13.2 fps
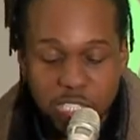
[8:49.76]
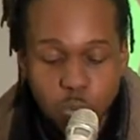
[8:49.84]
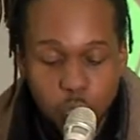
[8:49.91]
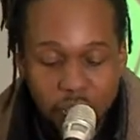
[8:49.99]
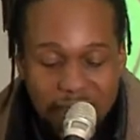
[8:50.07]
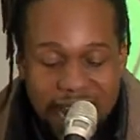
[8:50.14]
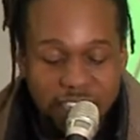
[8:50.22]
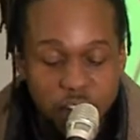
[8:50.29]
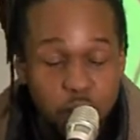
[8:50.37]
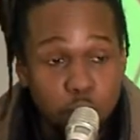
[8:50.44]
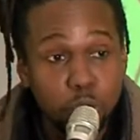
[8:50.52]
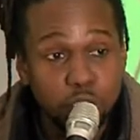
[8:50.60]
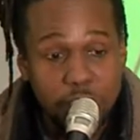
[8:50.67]
to elect a
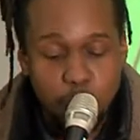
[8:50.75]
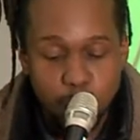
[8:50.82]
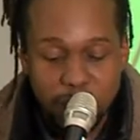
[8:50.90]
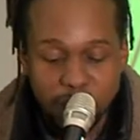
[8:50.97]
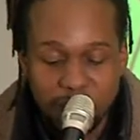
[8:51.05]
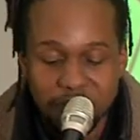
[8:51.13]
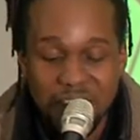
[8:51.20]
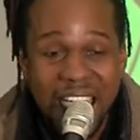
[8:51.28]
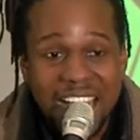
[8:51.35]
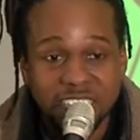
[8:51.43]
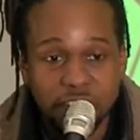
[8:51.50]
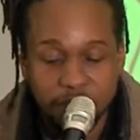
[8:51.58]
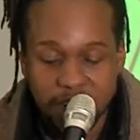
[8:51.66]
new generation of
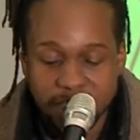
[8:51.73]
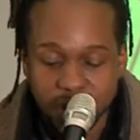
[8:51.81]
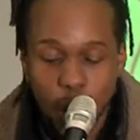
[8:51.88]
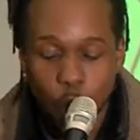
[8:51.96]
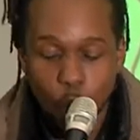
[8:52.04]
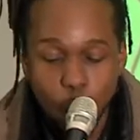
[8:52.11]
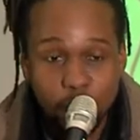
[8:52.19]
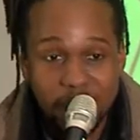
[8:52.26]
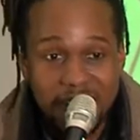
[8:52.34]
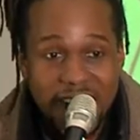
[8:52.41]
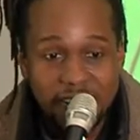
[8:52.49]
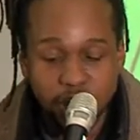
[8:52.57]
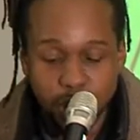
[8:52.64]
activists,
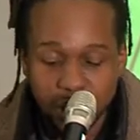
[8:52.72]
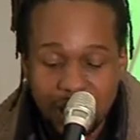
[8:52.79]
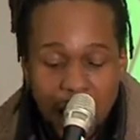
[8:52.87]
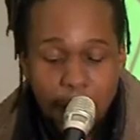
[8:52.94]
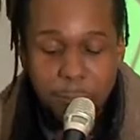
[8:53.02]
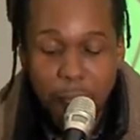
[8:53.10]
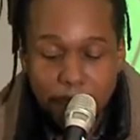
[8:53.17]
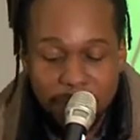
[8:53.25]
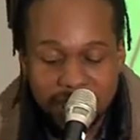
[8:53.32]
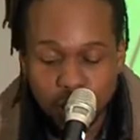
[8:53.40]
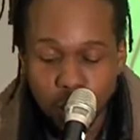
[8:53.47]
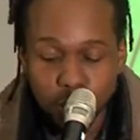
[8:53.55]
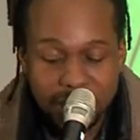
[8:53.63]
organizers,
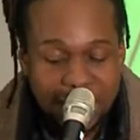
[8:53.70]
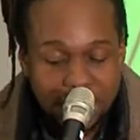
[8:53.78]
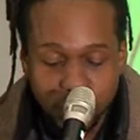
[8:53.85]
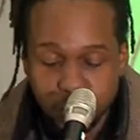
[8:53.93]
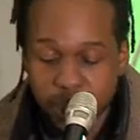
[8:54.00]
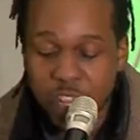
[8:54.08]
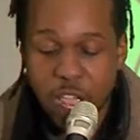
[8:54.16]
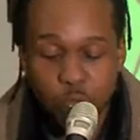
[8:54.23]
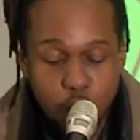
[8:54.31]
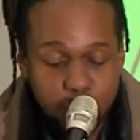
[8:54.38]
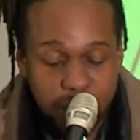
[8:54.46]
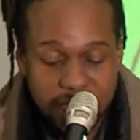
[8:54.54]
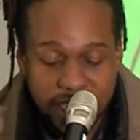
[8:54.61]
public school teachers,
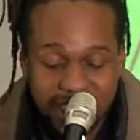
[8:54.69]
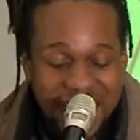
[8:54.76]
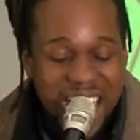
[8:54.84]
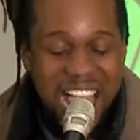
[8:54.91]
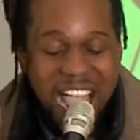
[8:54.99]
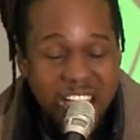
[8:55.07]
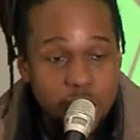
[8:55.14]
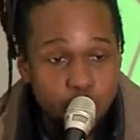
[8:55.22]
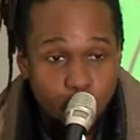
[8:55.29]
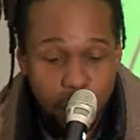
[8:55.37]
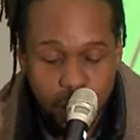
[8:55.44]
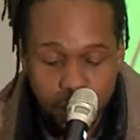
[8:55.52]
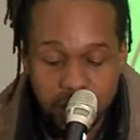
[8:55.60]
nurses, iron
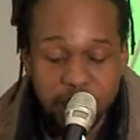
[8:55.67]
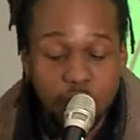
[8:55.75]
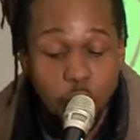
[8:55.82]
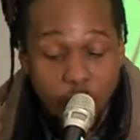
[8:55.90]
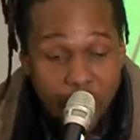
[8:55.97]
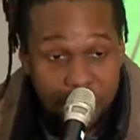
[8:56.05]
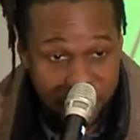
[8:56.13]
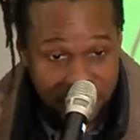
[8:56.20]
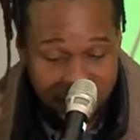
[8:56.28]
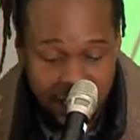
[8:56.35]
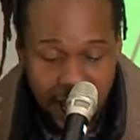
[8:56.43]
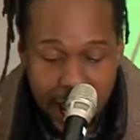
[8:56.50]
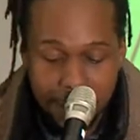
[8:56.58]
workers to
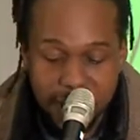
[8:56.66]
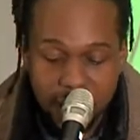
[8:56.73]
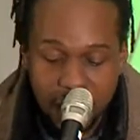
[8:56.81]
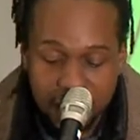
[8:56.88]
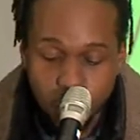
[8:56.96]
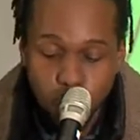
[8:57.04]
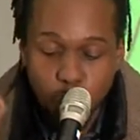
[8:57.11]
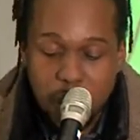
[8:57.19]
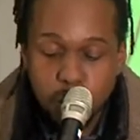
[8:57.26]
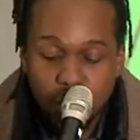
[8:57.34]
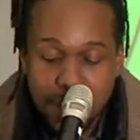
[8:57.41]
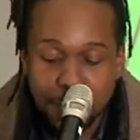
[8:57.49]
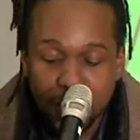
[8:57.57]
office. Because
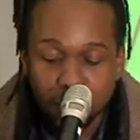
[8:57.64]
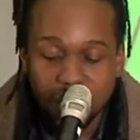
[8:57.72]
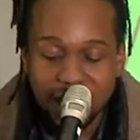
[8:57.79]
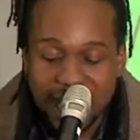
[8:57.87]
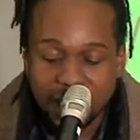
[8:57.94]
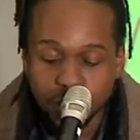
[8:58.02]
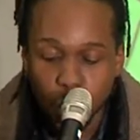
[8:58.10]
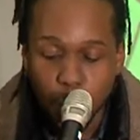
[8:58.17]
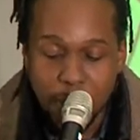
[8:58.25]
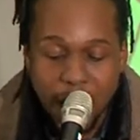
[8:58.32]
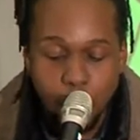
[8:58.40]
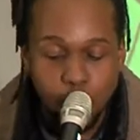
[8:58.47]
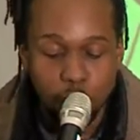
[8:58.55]
when we build electoral
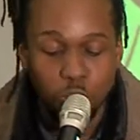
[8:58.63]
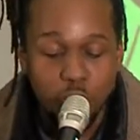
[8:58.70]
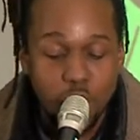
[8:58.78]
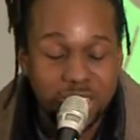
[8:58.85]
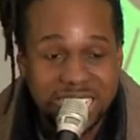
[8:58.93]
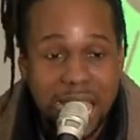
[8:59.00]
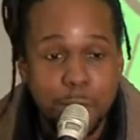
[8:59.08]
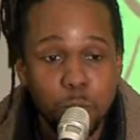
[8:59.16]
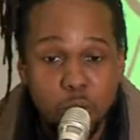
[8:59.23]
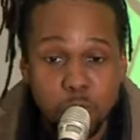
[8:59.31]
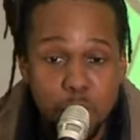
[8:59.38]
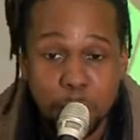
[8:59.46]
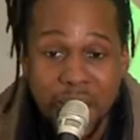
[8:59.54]
power alongside
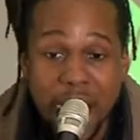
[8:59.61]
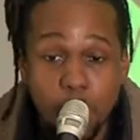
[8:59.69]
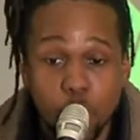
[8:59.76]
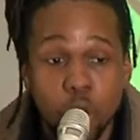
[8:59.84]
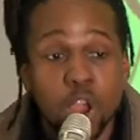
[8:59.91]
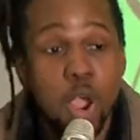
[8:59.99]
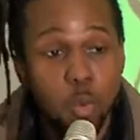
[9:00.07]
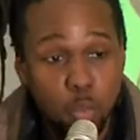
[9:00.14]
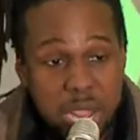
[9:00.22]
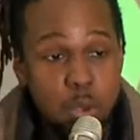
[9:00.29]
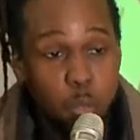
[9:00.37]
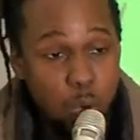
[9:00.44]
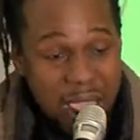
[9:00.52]
movement power,
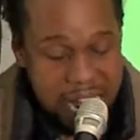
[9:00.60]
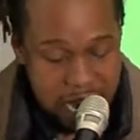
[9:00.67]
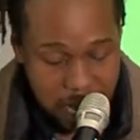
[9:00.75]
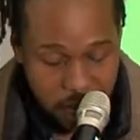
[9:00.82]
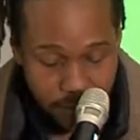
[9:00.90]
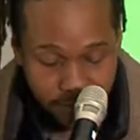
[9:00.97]
we win.